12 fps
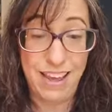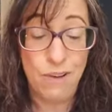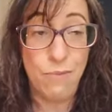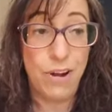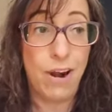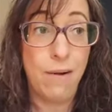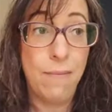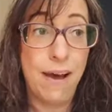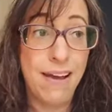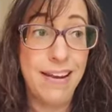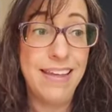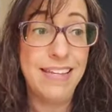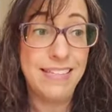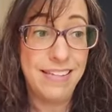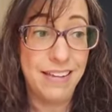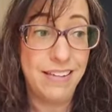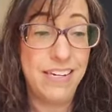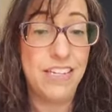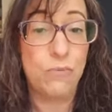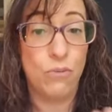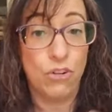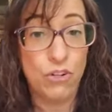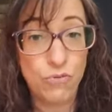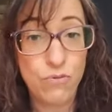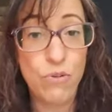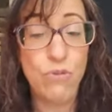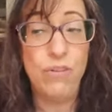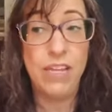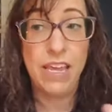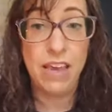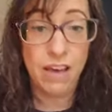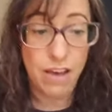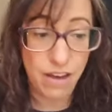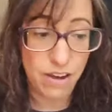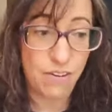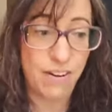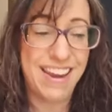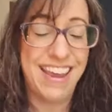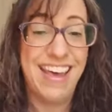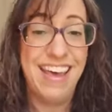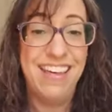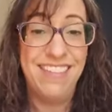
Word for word: When our body is telling us we're truly hungry,